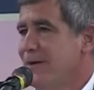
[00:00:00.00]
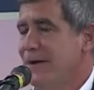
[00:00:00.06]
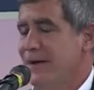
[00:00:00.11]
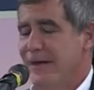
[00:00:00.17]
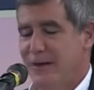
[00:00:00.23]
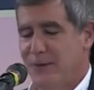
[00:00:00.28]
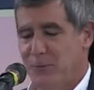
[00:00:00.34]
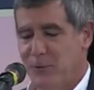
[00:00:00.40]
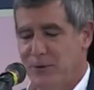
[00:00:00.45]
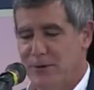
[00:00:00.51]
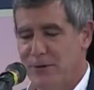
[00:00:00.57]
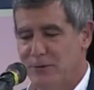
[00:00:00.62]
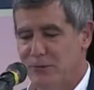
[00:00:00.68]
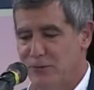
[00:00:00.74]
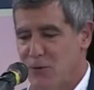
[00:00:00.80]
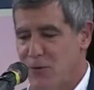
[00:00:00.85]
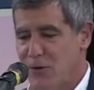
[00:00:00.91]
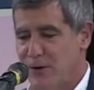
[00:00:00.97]
And one
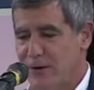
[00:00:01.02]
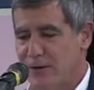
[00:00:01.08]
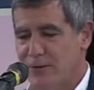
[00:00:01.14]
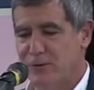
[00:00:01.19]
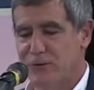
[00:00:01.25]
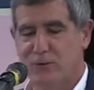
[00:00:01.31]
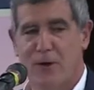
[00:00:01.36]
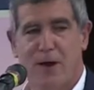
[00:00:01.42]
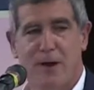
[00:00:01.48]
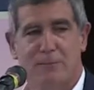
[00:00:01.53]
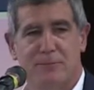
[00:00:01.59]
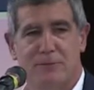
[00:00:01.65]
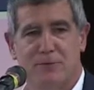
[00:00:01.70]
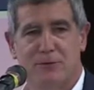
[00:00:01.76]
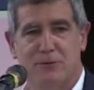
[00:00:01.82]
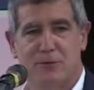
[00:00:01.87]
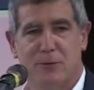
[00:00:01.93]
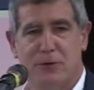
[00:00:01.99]
historian describes the
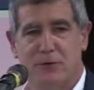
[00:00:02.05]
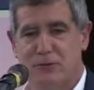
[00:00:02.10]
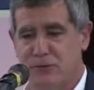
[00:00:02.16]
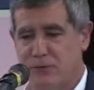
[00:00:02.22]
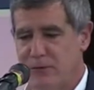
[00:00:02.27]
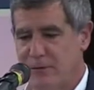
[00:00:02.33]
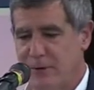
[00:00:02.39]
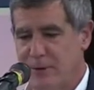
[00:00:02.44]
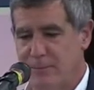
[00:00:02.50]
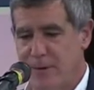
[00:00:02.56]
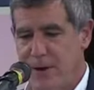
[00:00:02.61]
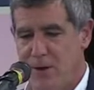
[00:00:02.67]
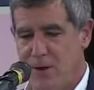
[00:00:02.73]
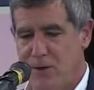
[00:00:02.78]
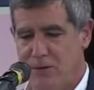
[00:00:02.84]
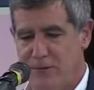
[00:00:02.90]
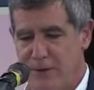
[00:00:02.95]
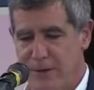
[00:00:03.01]
situation at
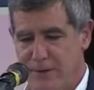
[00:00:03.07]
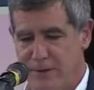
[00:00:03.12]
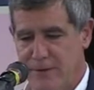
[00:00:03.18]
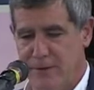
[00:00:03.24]
Paris like